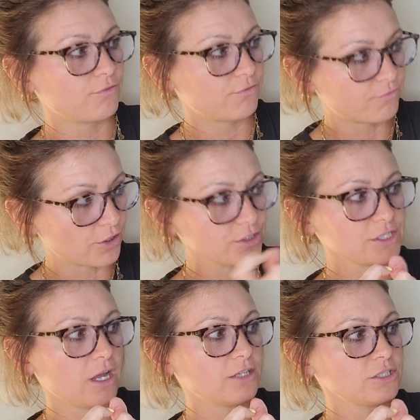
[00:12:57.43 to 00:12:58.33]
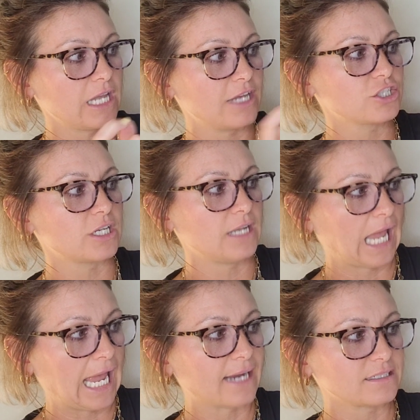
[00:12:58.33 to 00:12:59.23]
first conjugation,
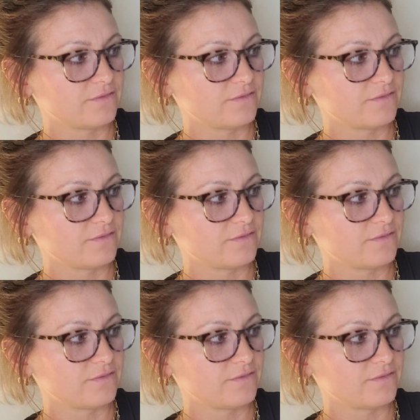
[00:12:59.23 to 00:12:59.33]
active,